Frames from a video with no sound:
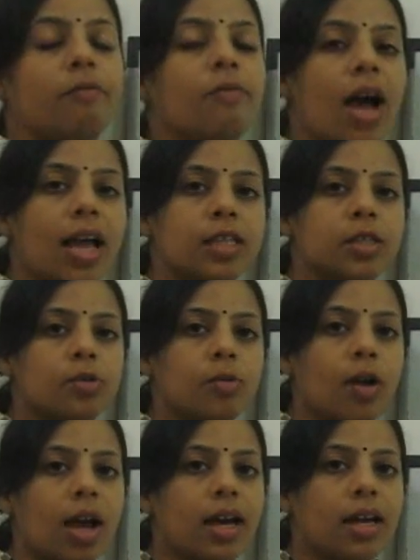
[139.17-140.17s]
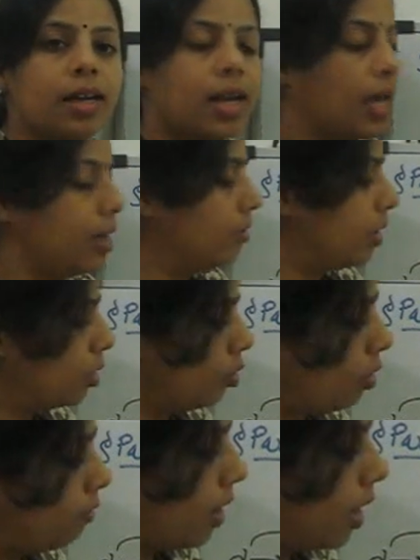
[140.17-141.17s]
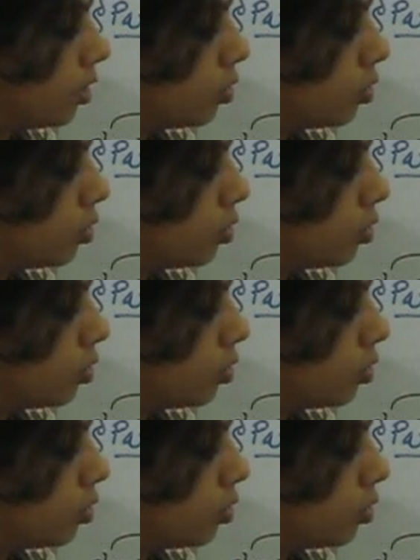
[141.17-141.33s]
y square, derivative of y